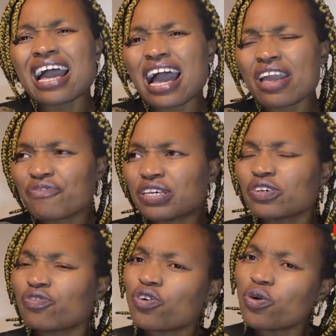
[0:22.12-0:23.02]
I first
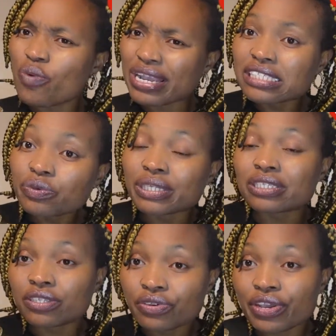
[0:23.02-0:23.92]
of all went with
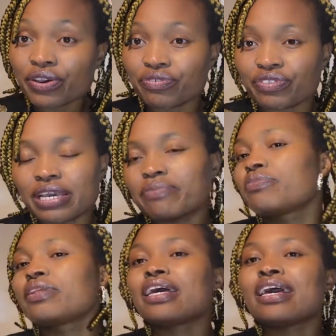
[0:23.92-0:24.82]
three of
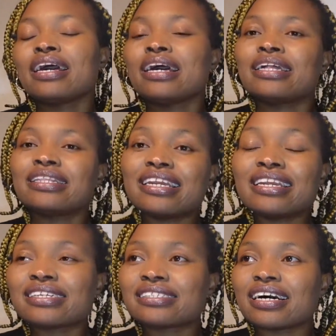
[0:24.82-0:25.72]
them. Then
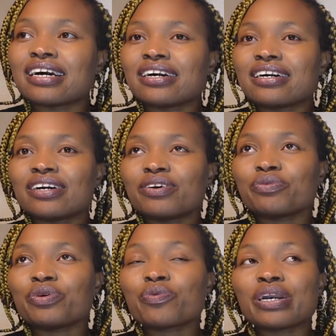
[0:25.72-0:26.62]
later,
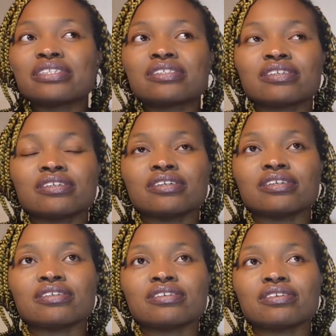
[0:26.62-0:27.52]
we went,
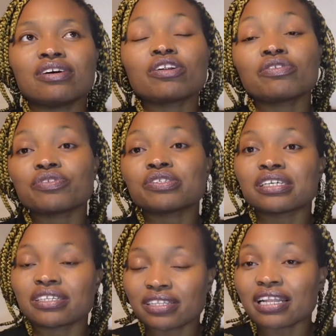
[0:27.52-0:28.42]
all of us,
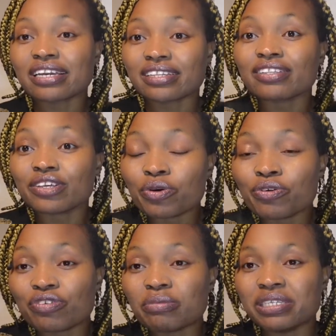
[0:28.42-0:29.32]
like the whole
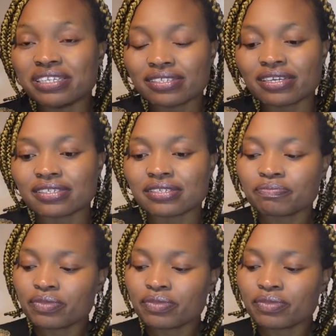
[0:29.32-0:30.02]
family, six.